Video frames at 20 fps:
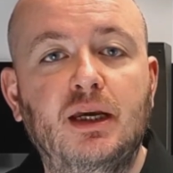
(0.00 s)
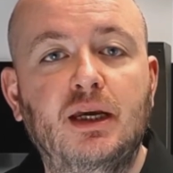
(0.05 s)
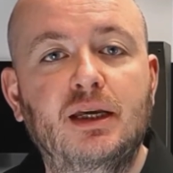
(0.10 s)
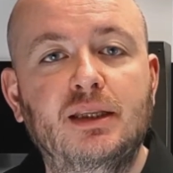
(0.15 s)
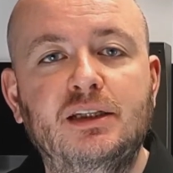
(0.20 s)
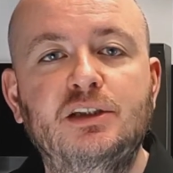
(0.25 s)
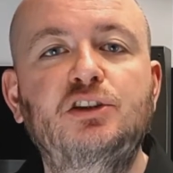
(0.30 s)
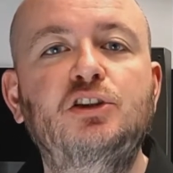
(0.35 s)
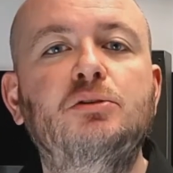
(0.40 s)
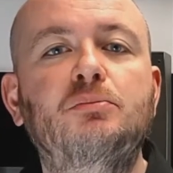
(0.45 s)

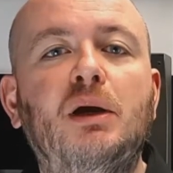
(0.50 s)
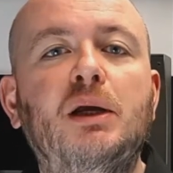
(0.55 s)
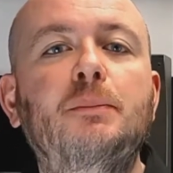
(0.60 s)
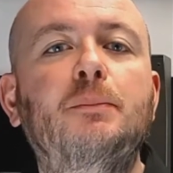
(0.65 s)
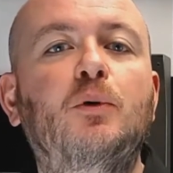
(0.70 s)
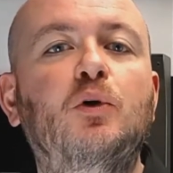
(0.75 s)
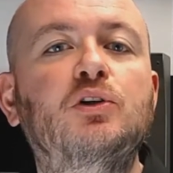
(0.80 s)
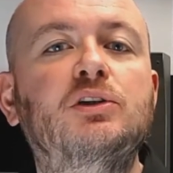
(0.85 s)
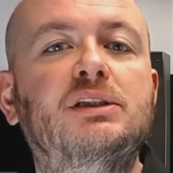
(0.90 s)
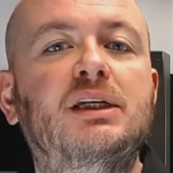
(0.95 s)
This should make
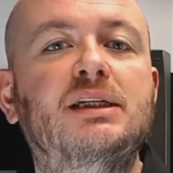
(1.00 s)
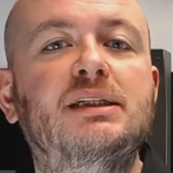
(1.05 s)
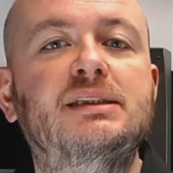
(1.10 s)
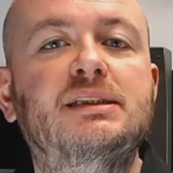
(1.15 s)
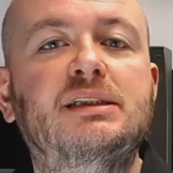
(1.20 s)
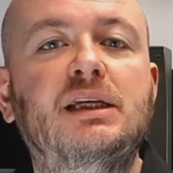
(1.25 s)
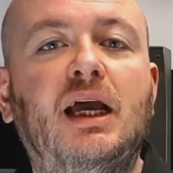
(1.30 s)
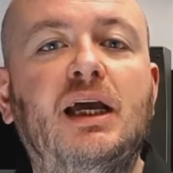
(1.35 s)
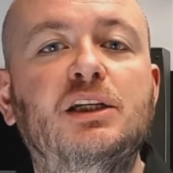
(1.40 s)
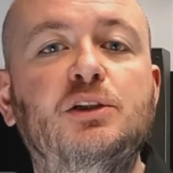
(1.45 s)
more
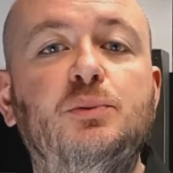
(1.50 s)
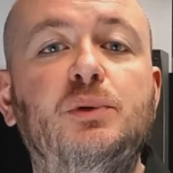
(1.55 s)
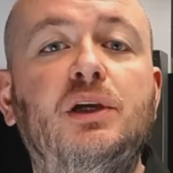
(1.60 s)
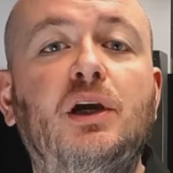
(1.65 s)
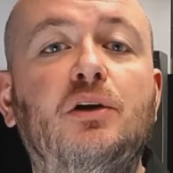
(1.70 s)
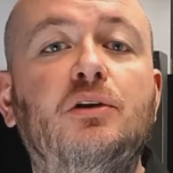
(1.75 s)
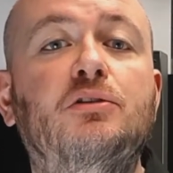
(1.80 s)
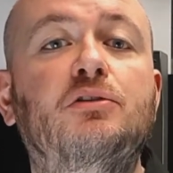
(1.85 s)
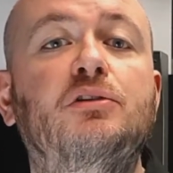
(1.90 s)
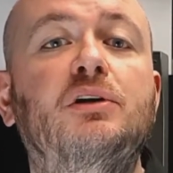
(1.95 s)
sense as we
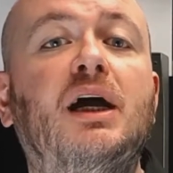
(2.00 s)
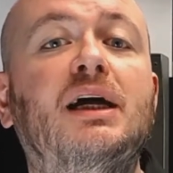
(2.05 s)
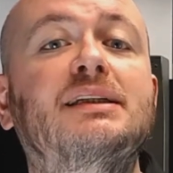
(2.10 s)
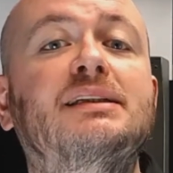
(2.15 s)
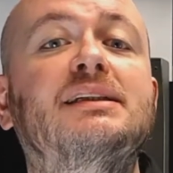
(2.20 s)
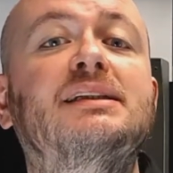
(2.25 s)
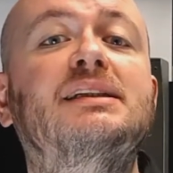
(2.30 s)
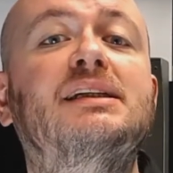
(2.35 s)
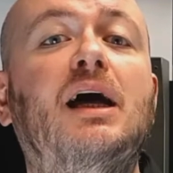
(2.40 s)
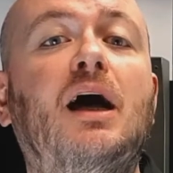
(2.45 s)
go through how to
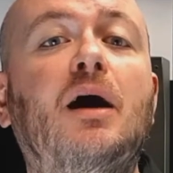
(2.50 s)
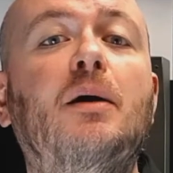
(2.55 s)
set